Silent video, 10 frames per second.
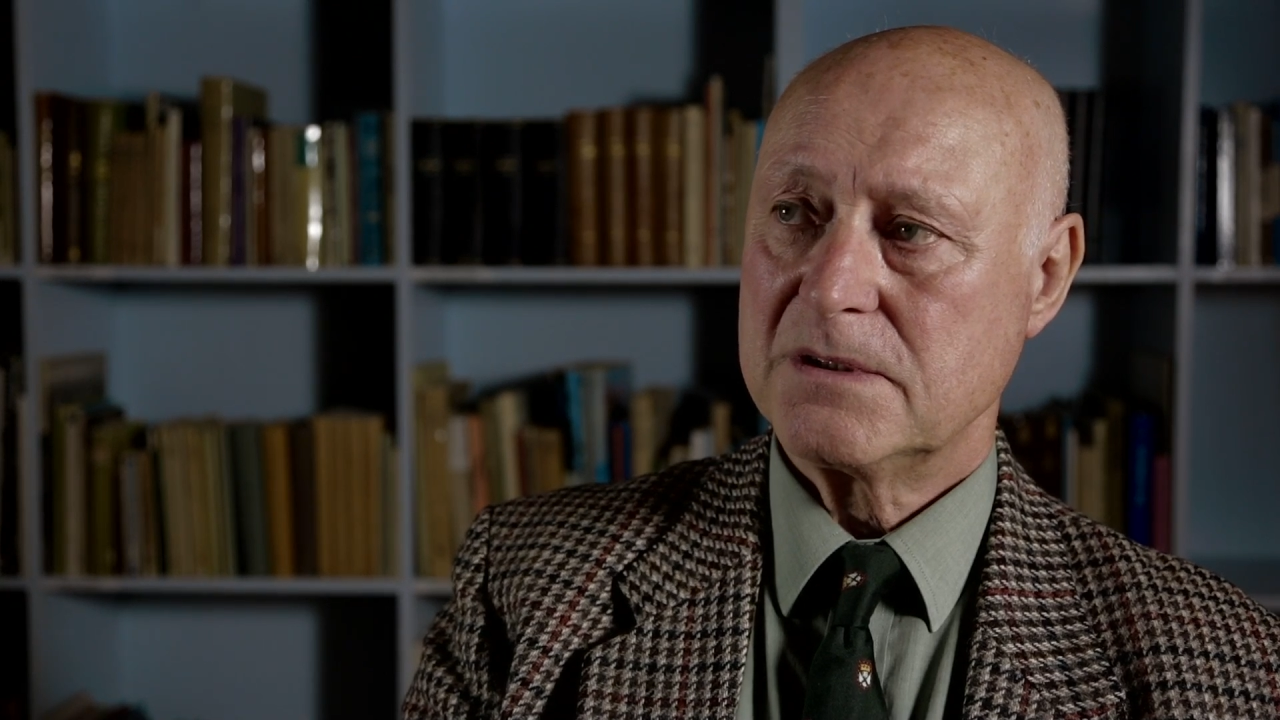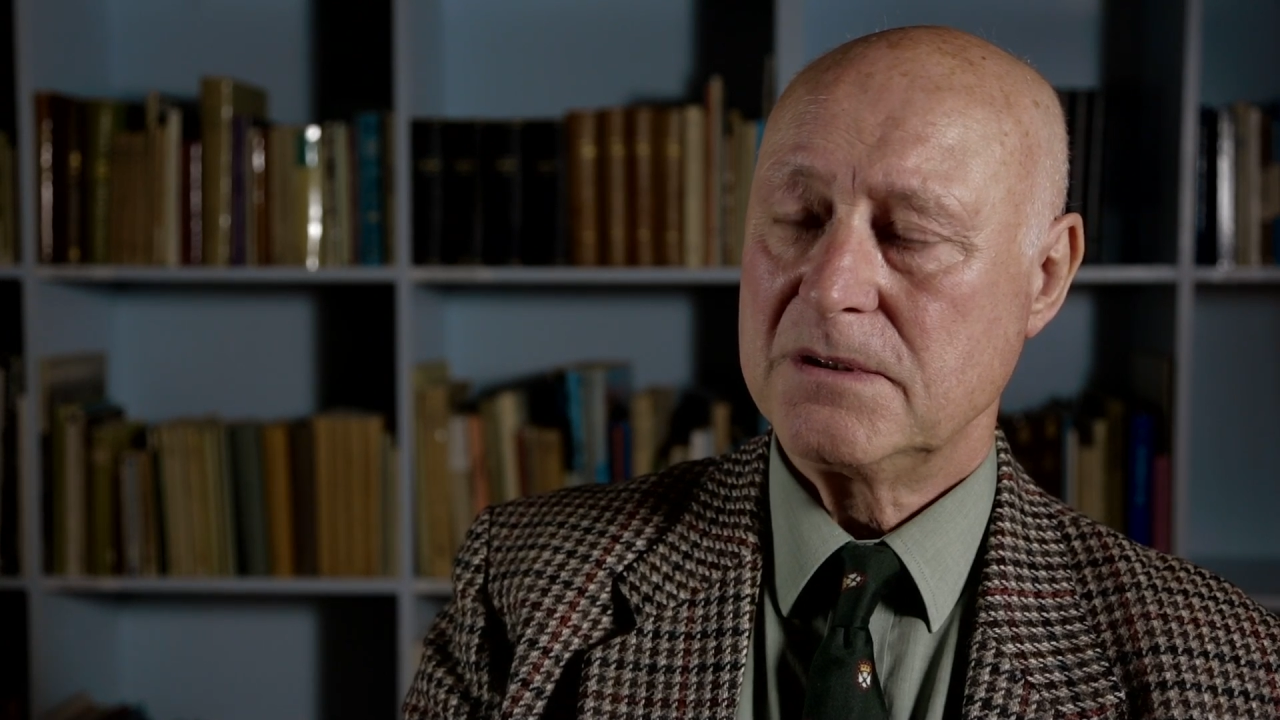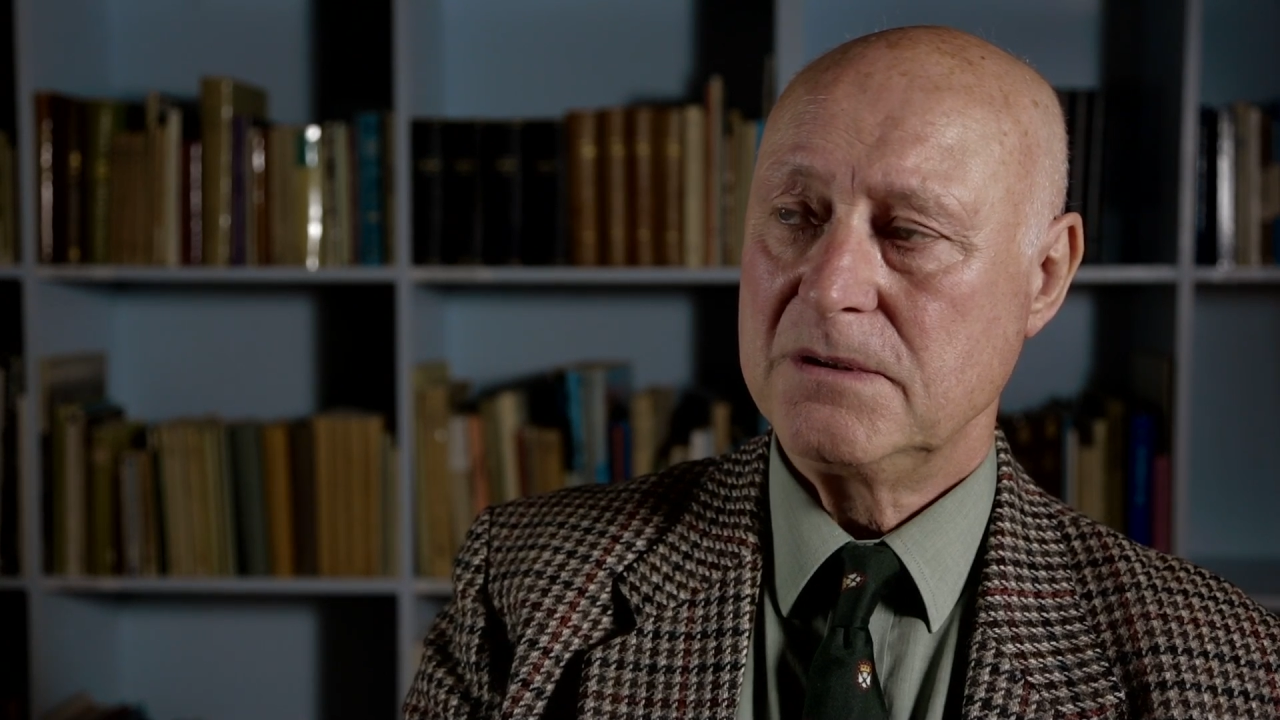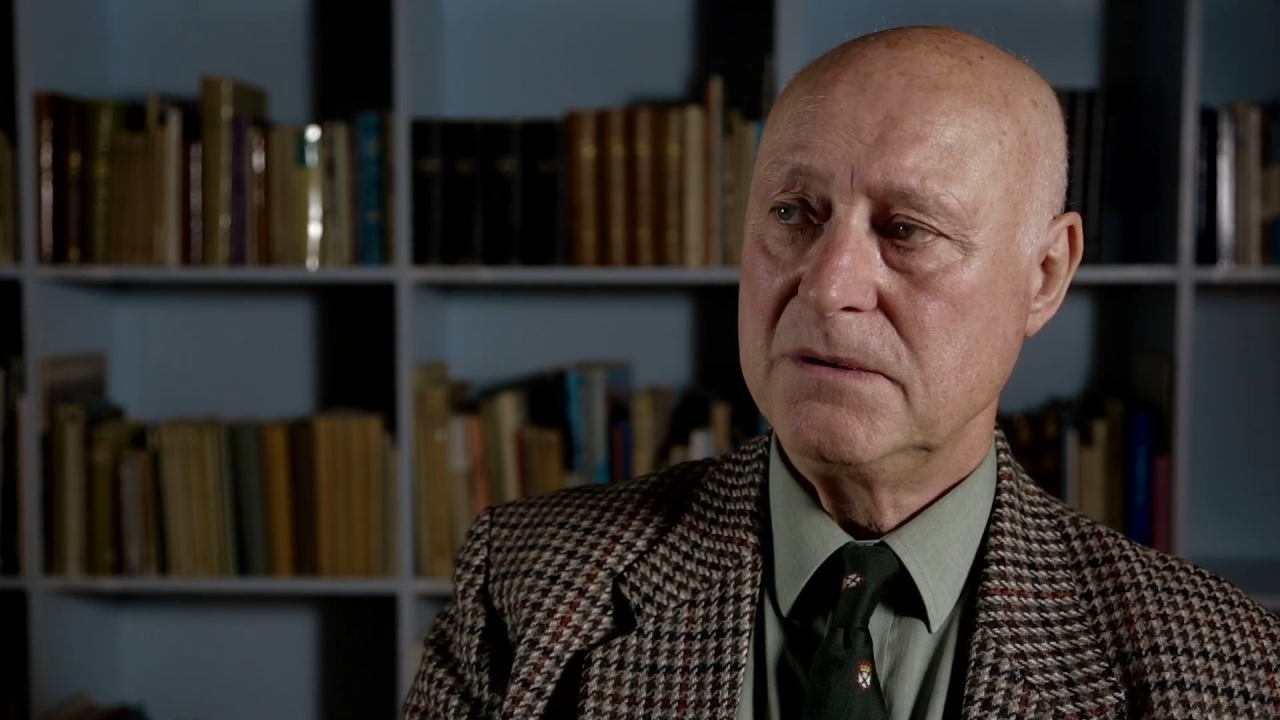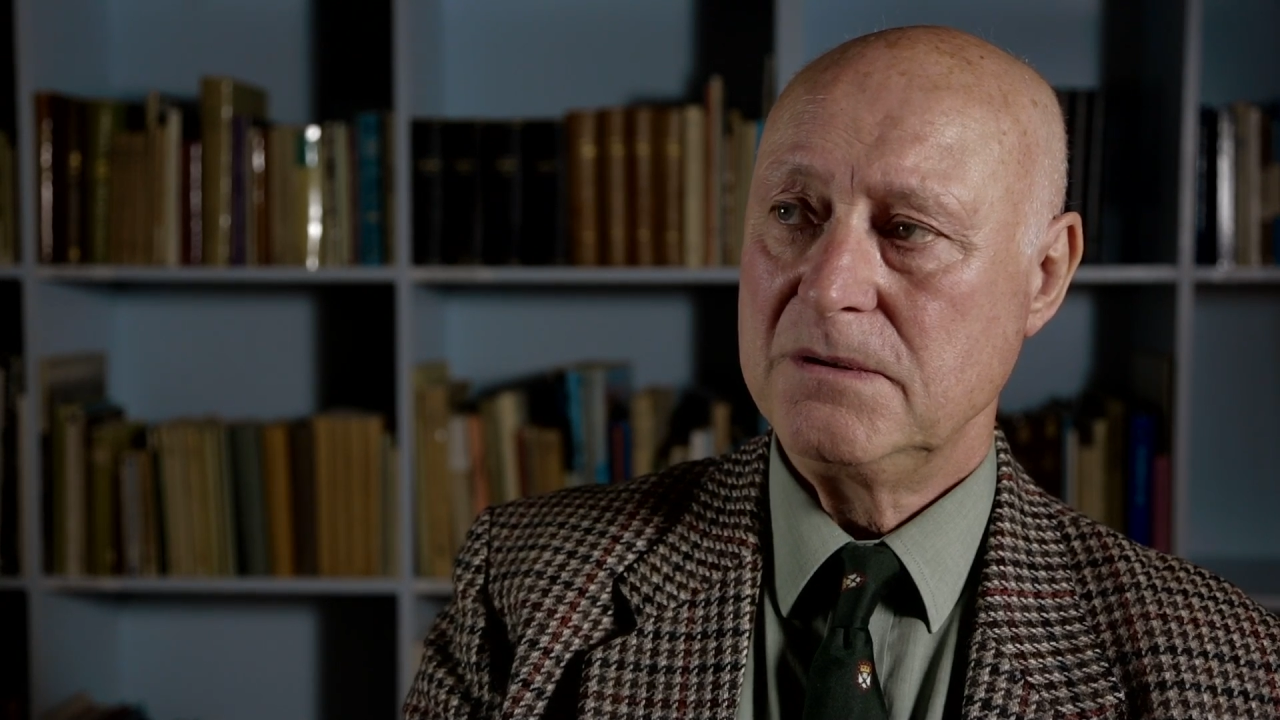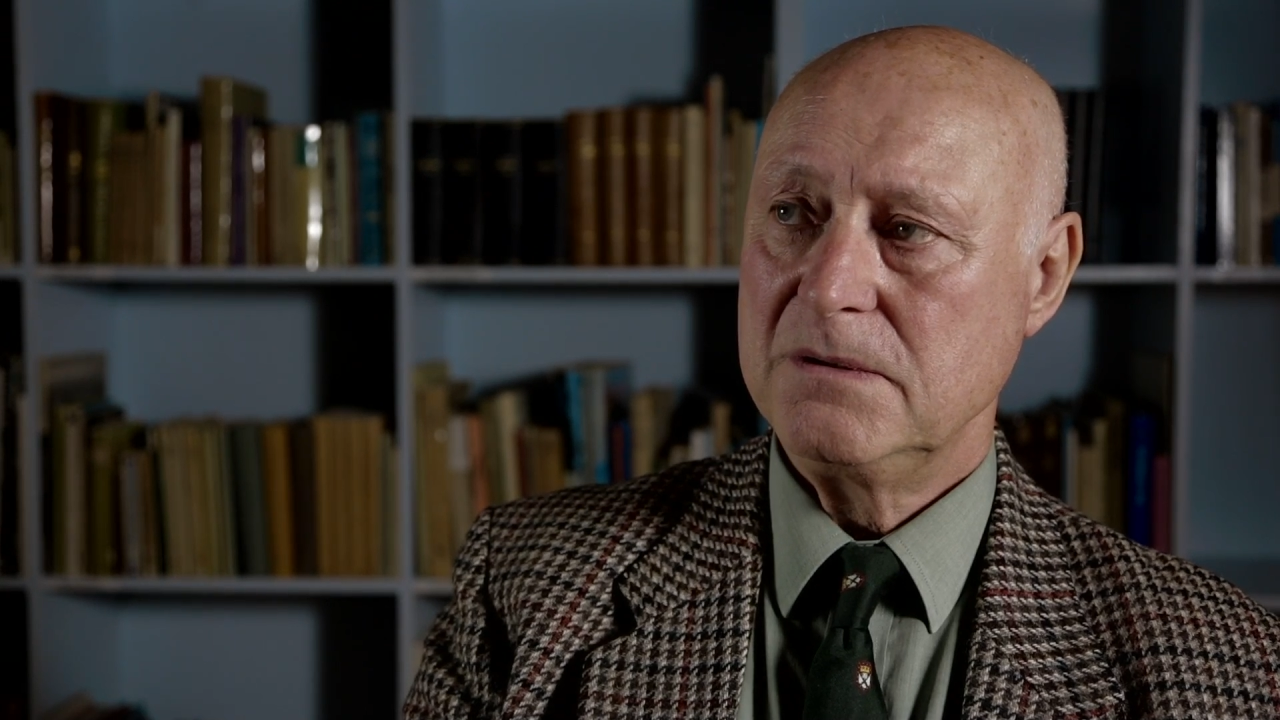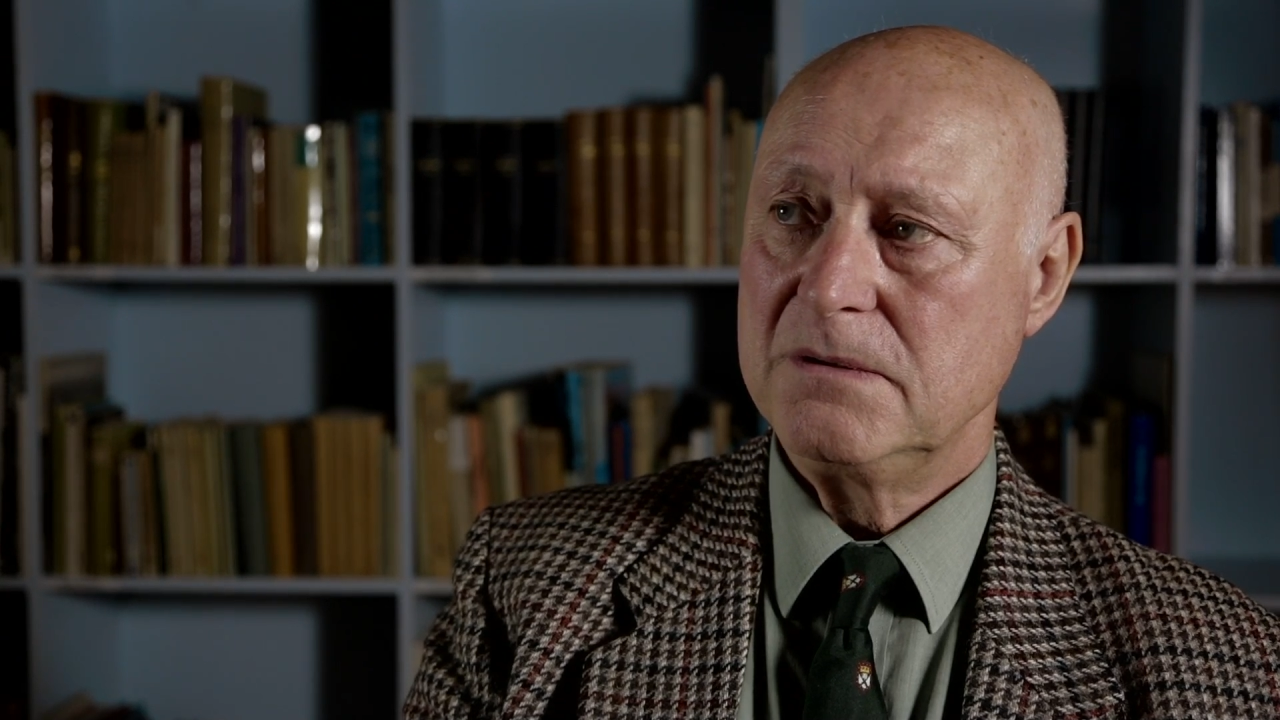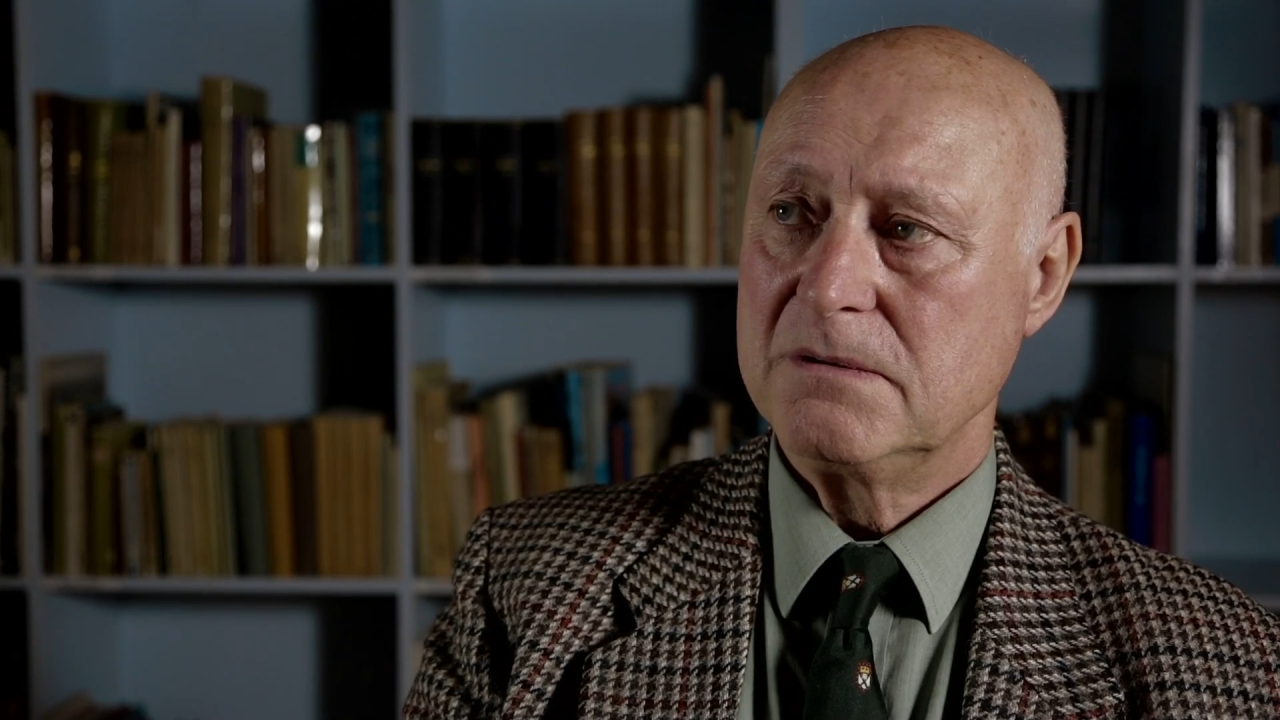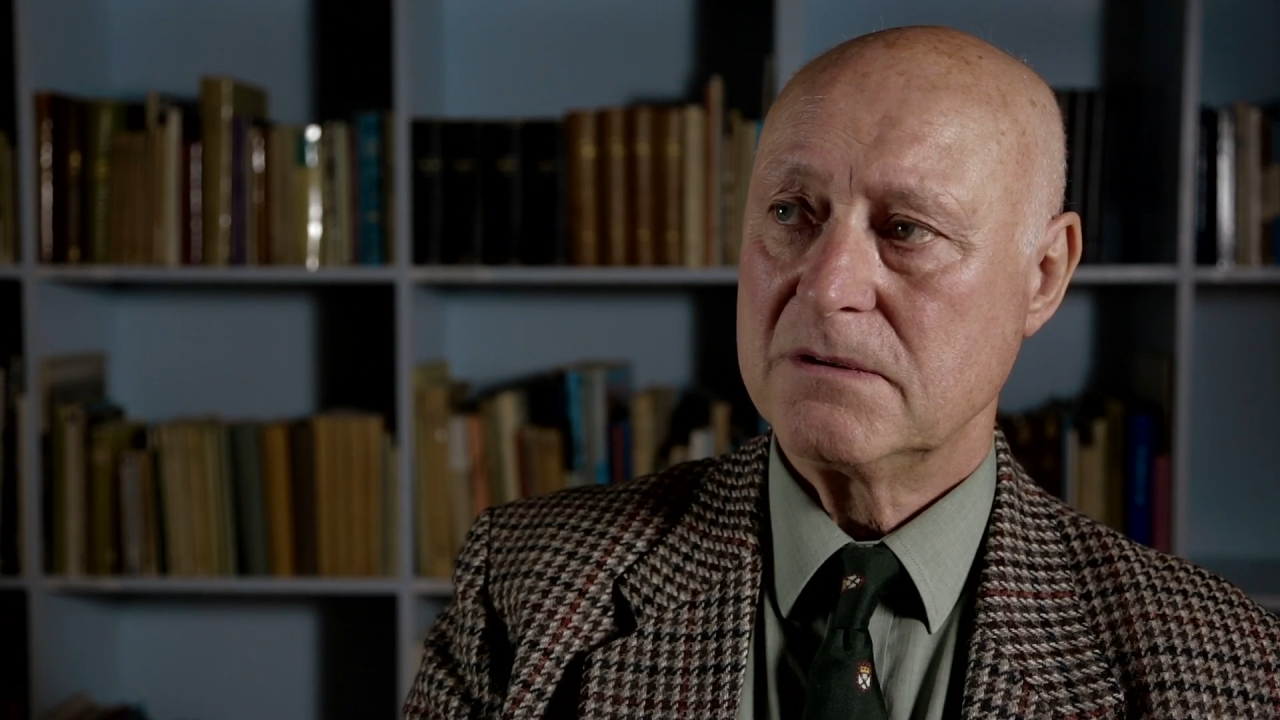to